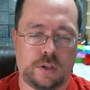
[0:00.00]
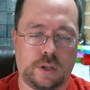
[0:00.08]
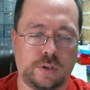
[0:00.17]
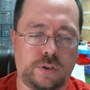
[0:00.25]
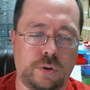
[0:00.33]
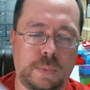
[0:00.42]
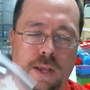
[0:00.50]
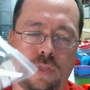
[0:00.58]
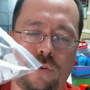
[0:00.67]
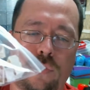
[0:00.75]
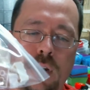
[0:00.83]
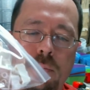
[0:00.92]
a two by
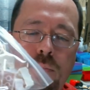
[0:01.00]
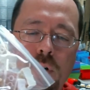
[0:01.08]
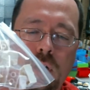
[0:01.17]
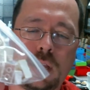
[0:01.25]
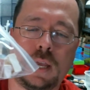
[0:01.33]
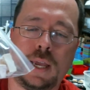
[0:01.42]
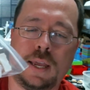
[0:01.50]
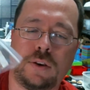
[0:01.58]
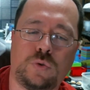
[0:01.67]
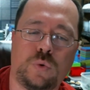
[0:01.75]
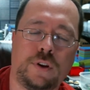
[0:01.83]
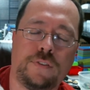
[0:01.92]
three brick and
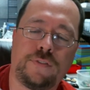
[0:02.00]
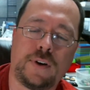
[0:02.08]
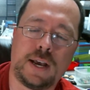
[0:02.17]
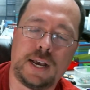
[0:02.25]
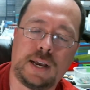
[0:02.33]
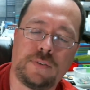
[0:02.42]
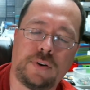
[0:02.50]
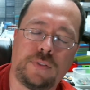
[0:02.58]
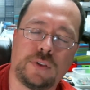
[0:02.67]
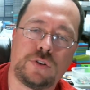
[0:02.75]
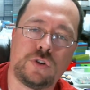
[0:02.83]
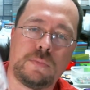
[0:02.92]
twenty-five of
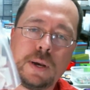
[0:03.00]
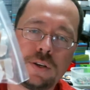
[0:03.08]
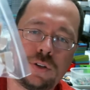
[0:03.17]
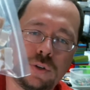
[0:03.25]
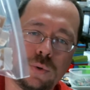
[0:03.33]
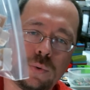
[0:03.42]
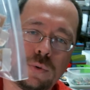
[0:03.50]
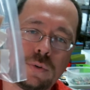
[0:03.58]
the two by two